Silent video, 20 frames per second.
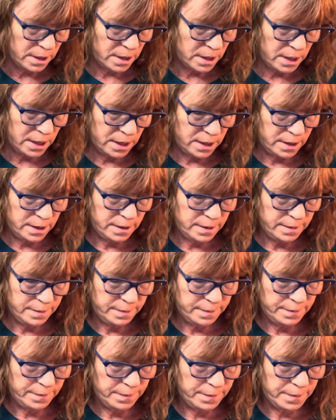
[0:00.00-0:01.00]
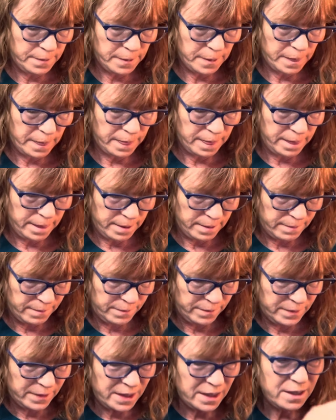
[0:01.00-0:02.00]
Um,
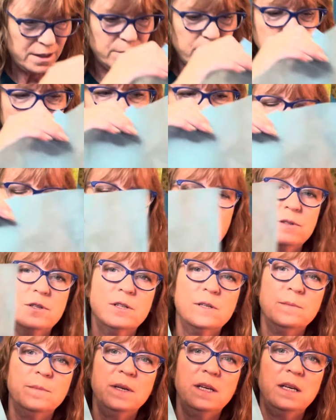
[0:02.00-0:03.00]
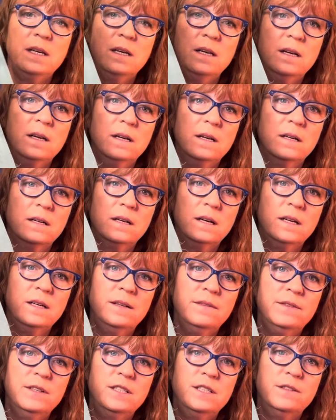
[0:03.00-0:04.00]
these were supposed to be kind
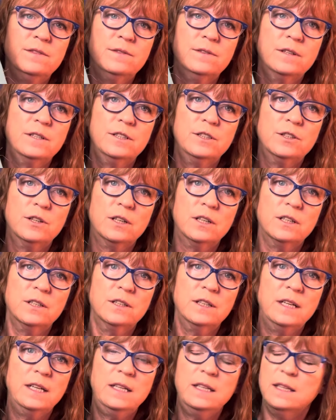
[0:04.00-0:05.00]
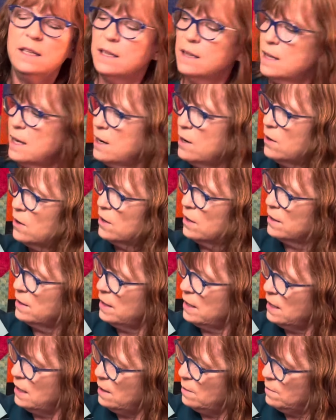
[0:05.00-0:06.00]
of a different dark green than they are.
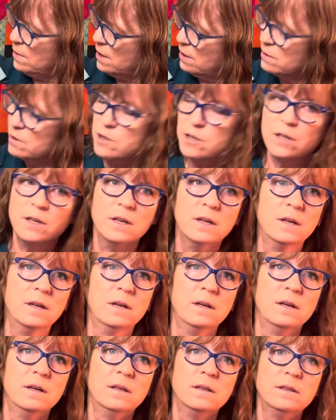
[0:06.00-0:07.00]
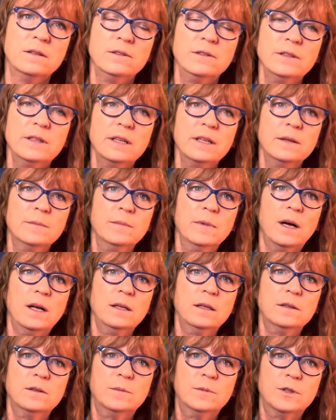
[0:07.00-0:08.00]
They came out, they're looking a
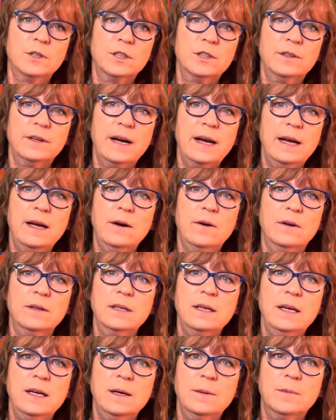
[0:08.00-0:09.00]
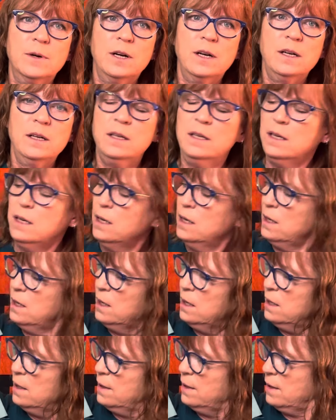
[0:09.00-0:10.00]
little more gray on camera.
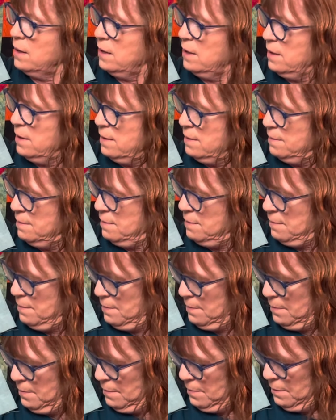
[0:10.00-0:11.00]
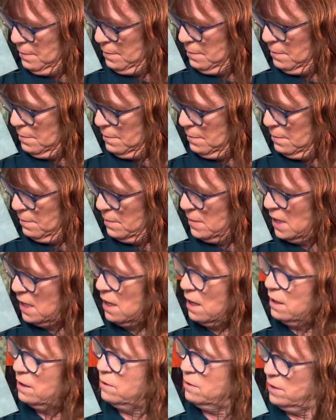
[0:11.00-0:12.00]
Um, the
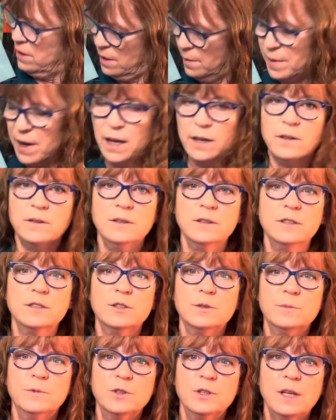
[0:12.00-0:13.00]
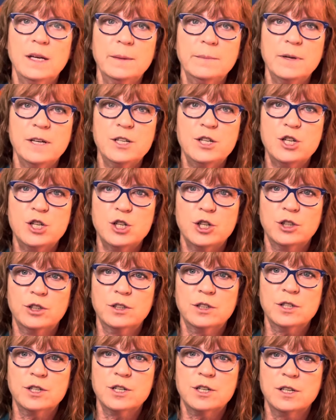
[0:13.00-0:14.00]
color on the bottle looked more like my
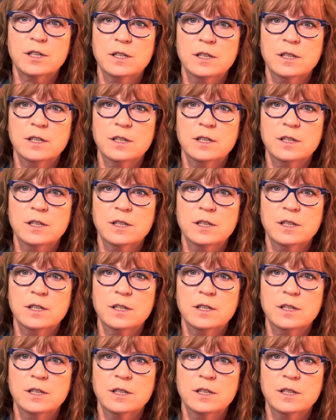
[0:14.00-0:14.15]
shirt.